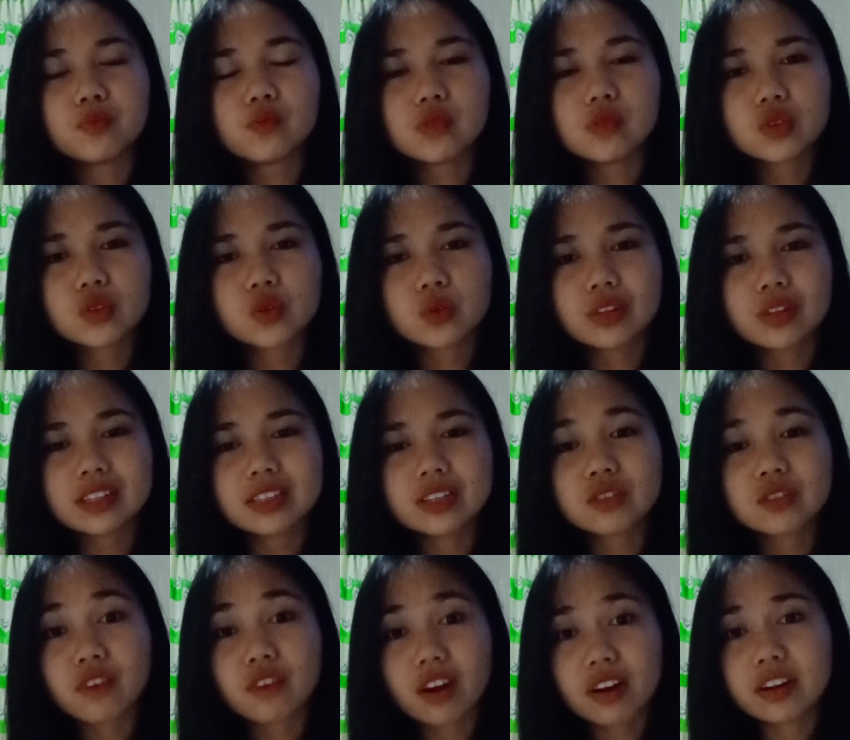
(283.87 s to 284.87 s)
So that
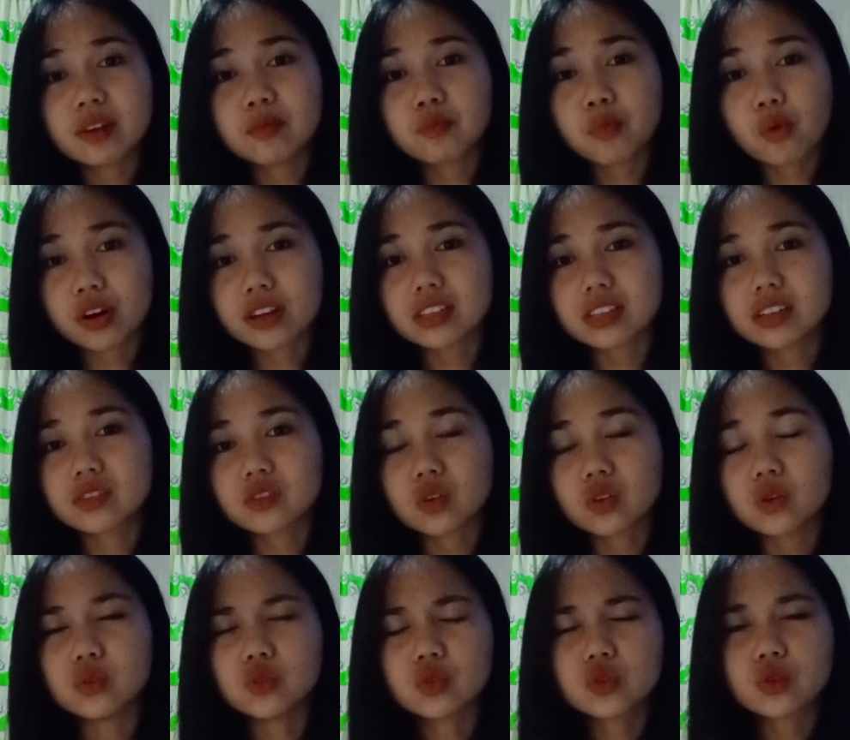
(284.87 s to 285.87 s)
is very important
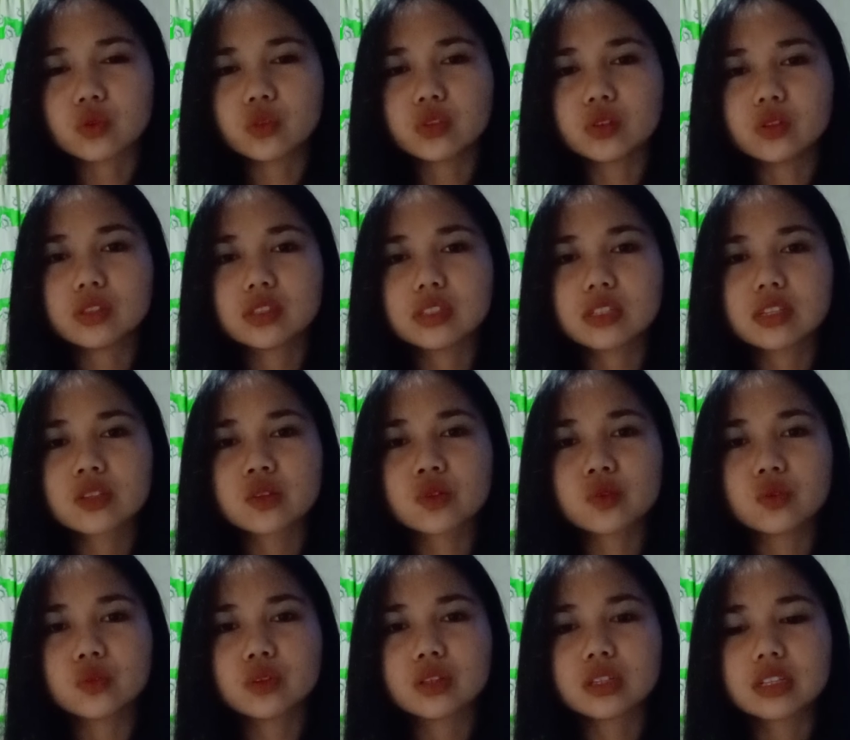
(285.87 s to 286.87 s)
also, no.
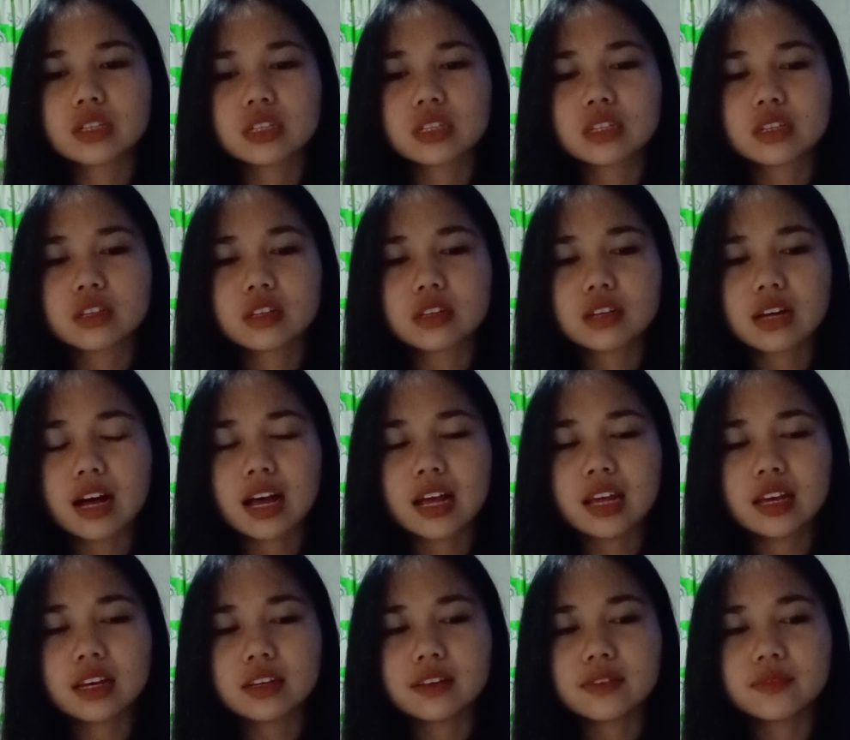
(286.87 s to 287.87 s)
So
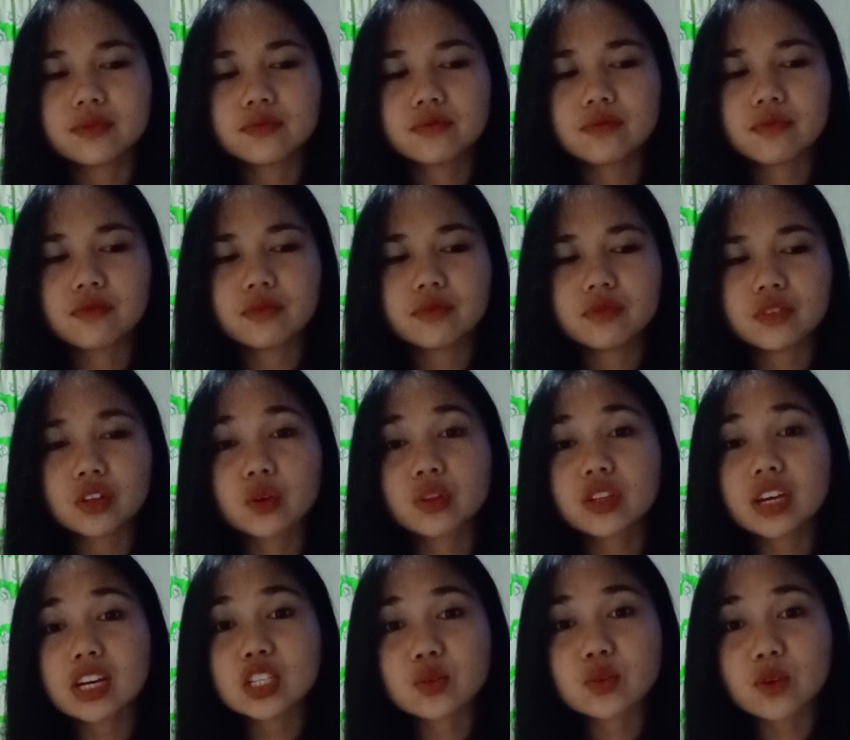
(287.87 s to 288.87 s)
the
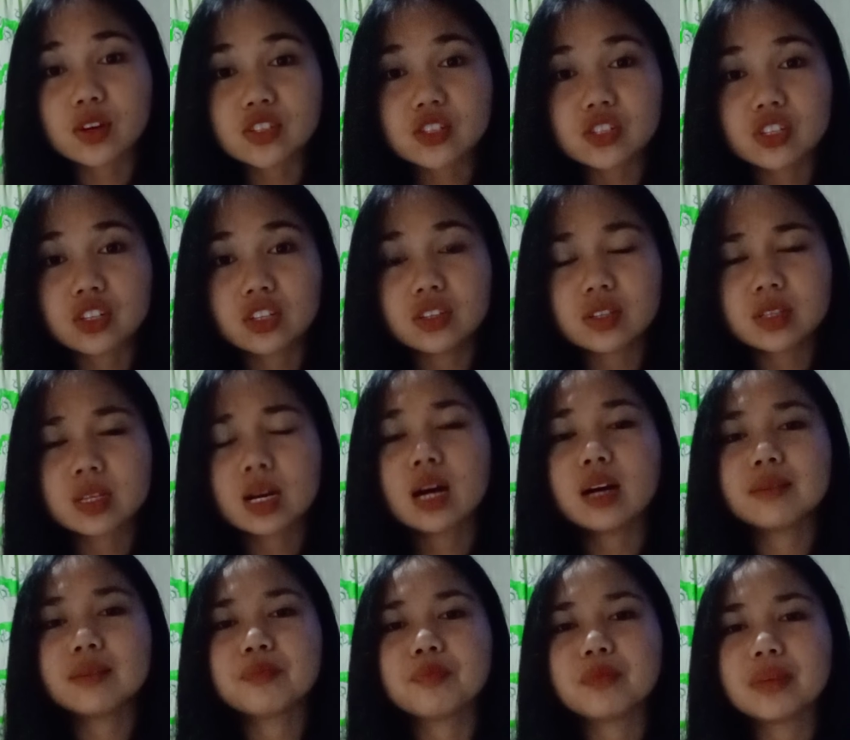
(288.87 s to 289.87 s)
test questions
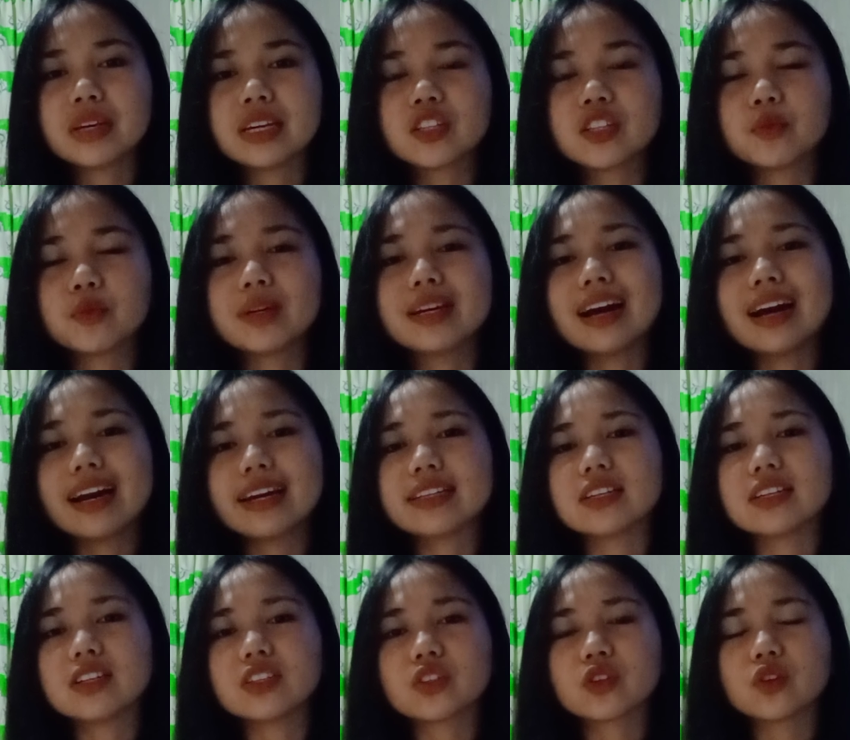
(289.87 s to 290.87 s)
help me to be
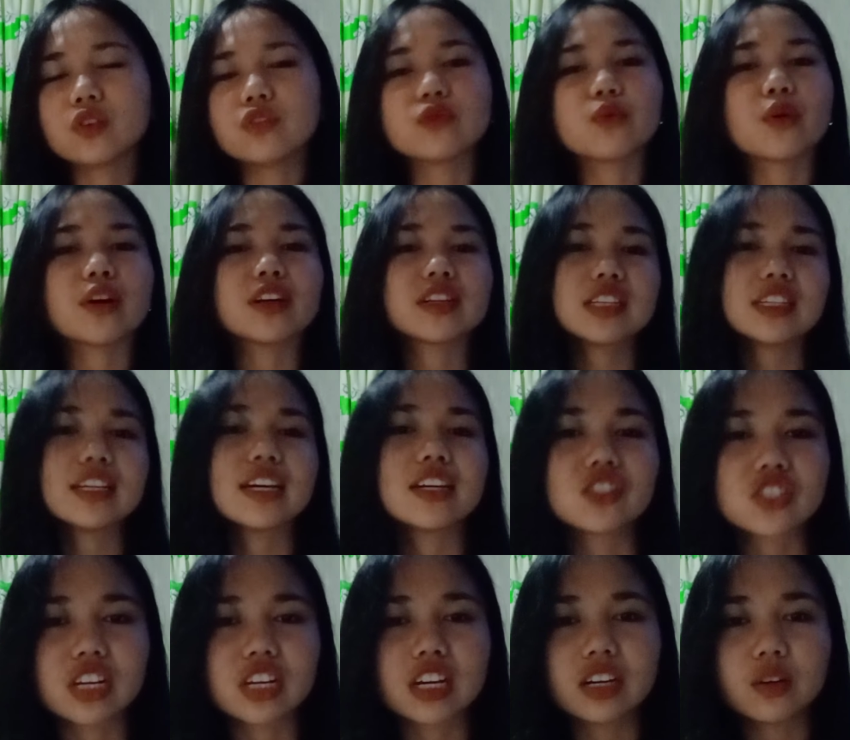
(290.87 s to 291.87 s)
guided of where can
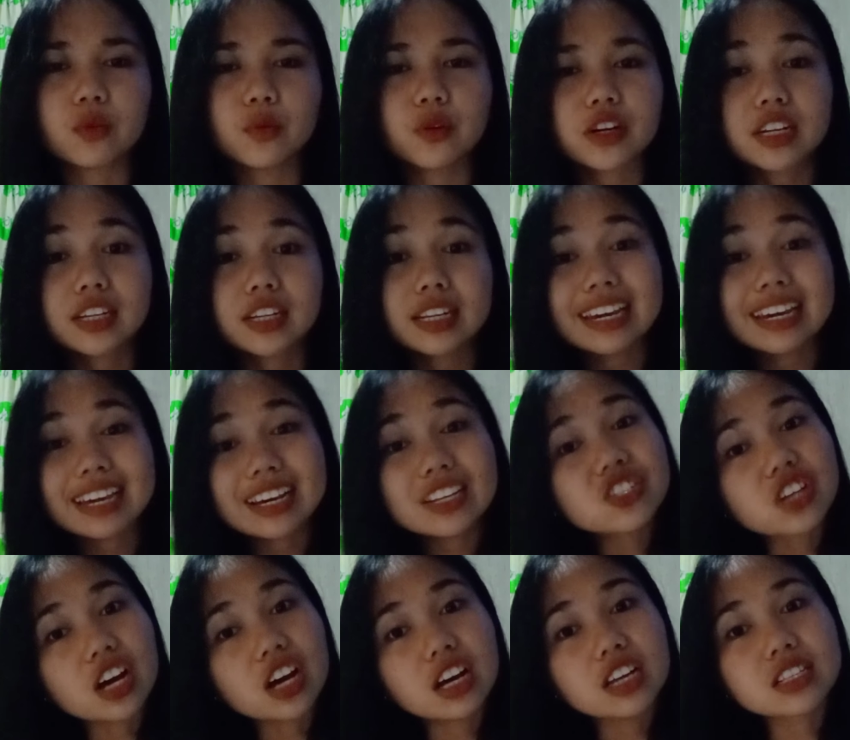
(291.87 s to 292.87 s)
I
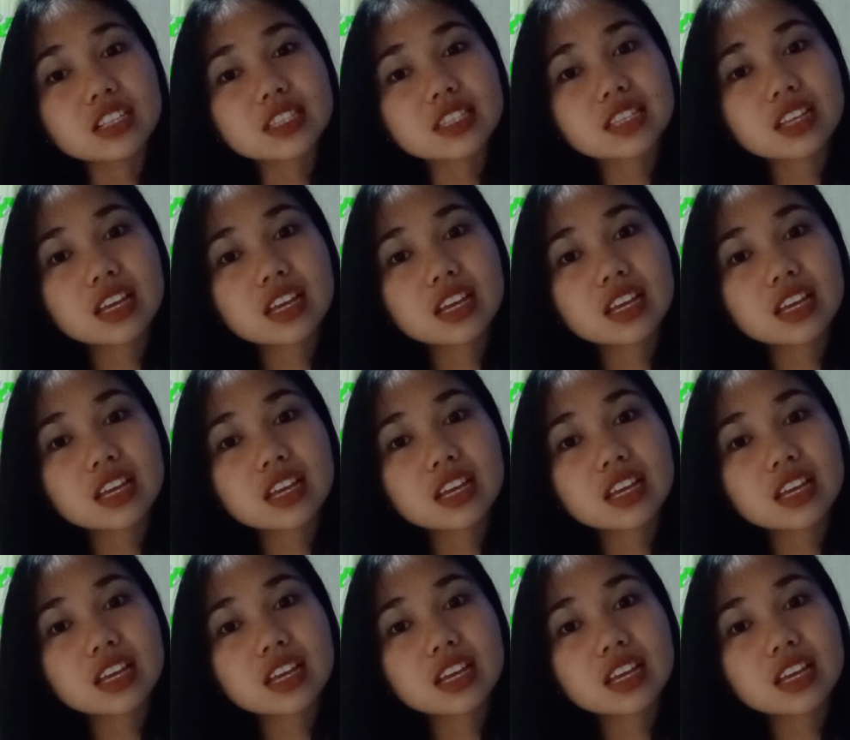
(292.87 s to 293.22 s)
adjust